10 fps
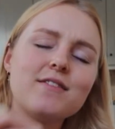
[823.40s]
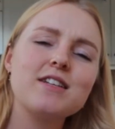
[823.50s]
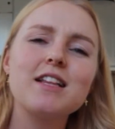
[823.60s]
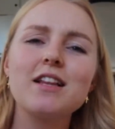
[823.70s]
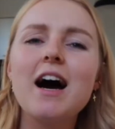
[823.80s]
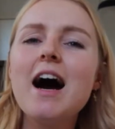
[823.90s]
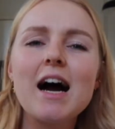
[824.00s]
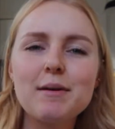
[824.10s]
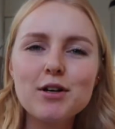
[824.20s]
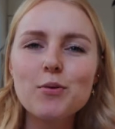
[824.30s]
I'm
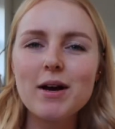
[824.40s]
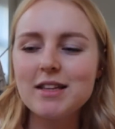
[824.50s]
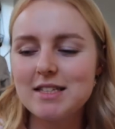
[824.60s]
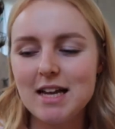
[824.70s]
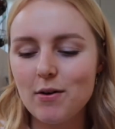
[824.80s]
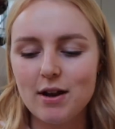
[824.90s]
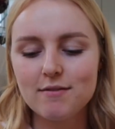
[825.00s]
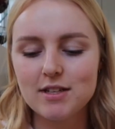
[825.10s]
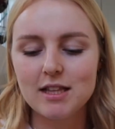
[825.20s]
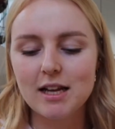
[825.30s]
literally wearing this now and I
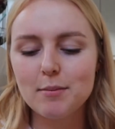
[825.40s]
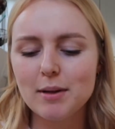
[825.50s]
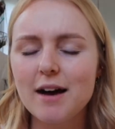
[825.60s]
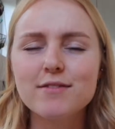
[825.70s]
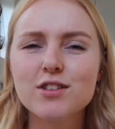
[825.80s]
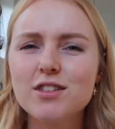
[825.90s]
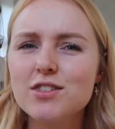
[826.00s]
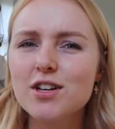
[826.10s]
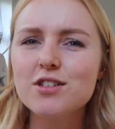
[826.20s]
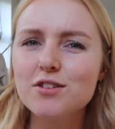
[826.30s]
haven't taken the label out.
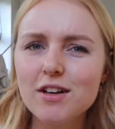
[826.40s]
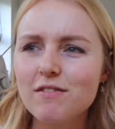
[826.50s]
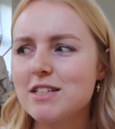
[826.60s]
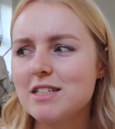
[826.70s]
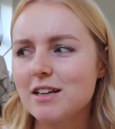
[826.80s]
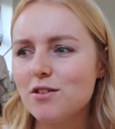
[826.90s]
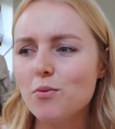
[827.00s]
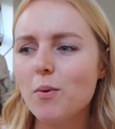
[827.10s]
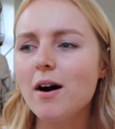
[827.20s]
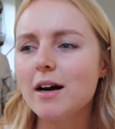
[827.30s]
Started doing that recently. I don't
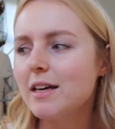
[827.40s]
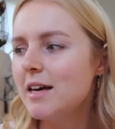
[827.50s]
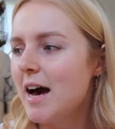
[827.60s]
know why.